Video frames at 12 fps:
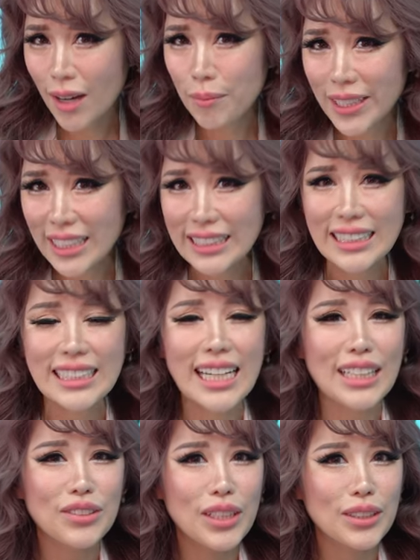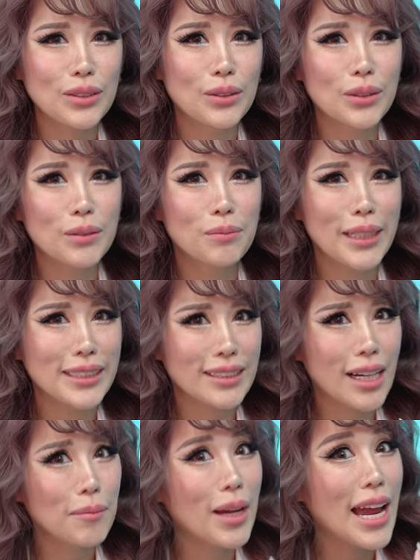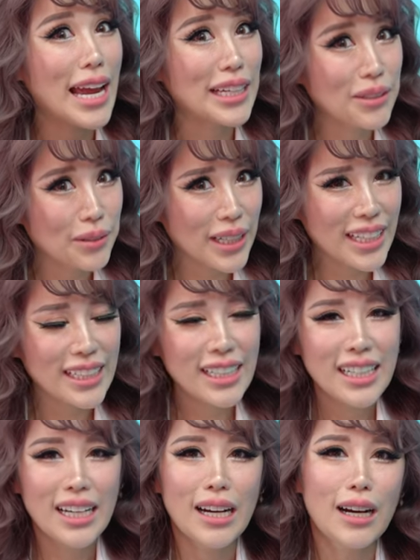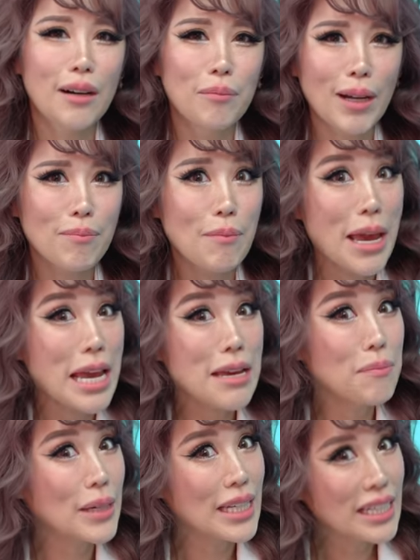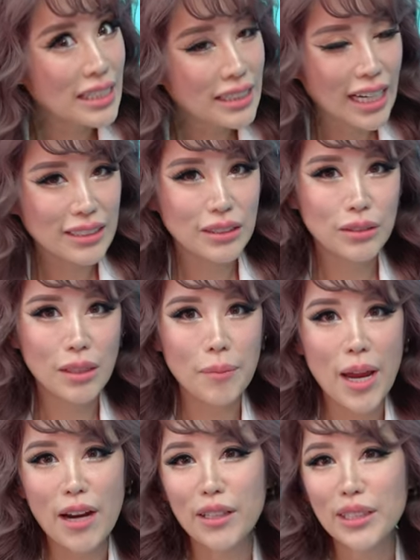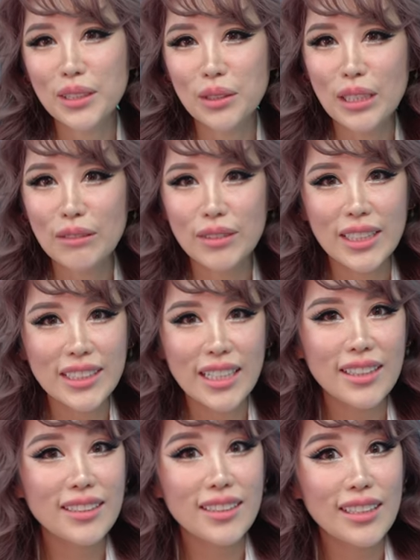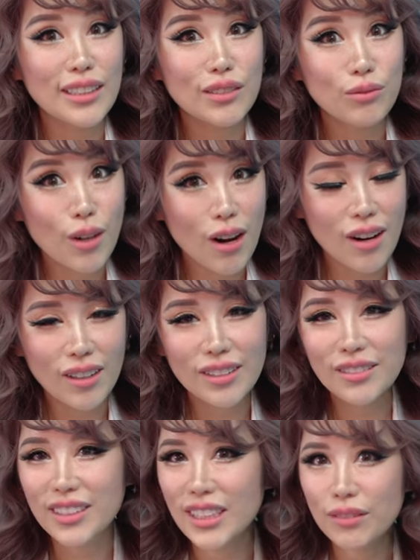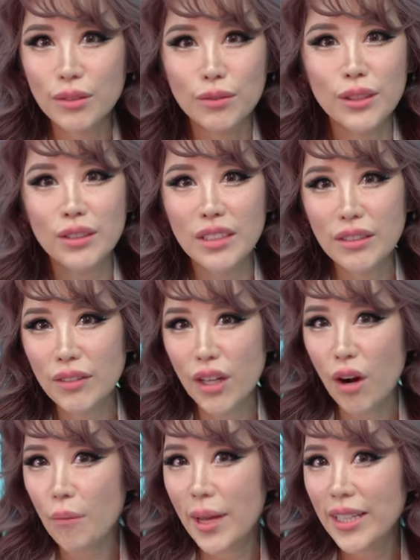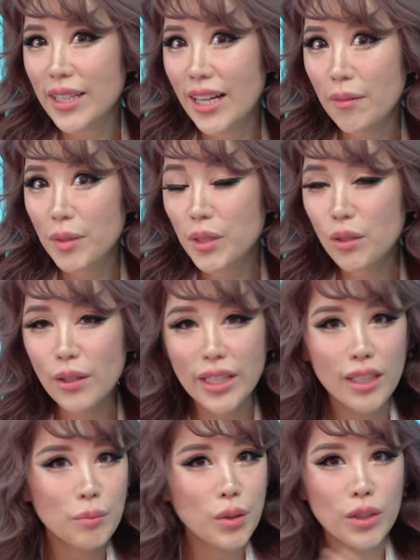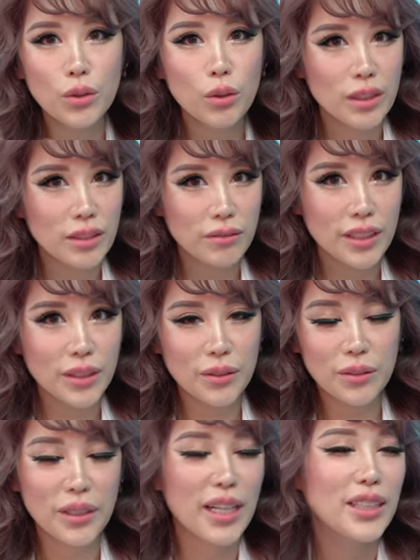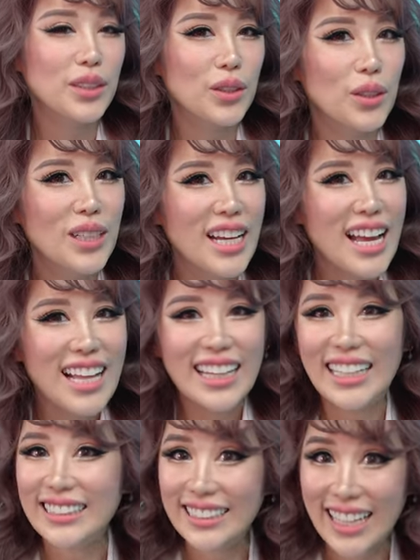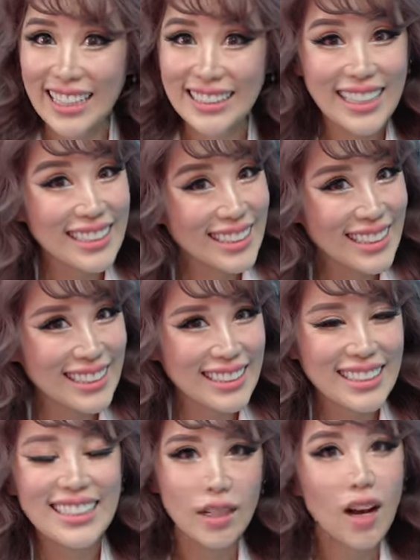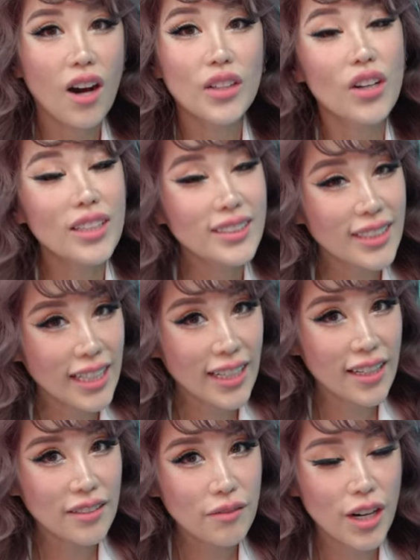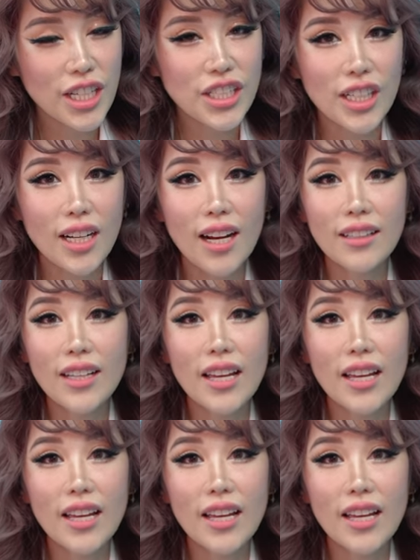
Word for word: ability, I tried to make the timeline accurate, uh, but maybe there are still some errors. So if there's anything that is wrong, just feel free to leave a comment and let me know and I'll put a note in the video, okay? So let's get started. On August 2nd, Raeesah Khan